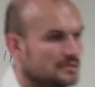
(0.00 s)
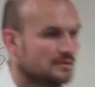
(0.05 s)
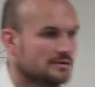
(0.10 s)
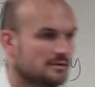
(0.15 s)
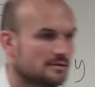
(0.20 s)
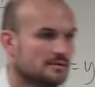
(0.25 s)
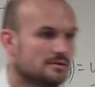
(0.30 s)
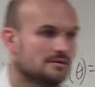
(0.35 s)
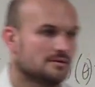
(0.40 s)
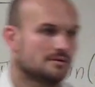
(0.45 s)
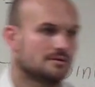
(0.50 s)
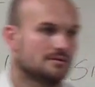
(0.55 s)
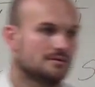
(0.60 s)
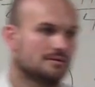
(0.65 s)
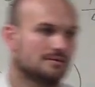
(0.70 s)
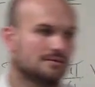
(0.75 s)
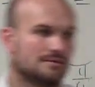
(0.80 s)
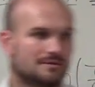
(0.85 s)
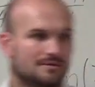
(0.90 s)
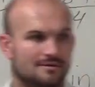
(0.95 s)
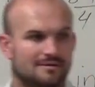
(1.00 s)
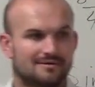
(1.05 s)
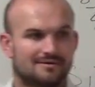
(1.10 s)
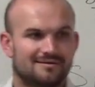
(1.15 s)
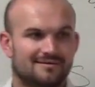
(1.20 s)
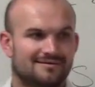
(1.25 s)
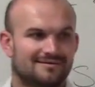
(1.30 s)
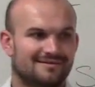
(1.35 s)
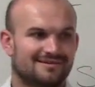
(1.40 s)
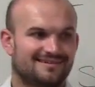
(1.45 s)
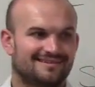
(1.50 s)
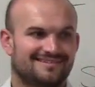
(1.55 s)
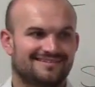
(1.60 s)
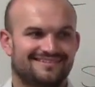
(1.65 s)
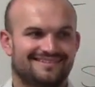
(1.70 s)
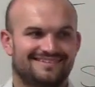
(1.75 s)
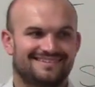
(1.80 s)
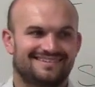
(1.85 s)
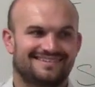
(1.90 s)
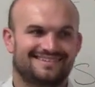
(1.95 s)

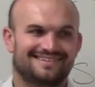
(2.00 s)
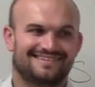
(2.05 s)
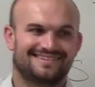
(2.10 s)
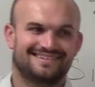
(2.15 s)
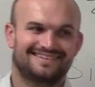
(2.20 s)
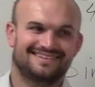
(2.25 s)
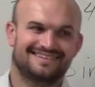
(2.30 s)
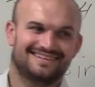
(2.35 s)
[no speech]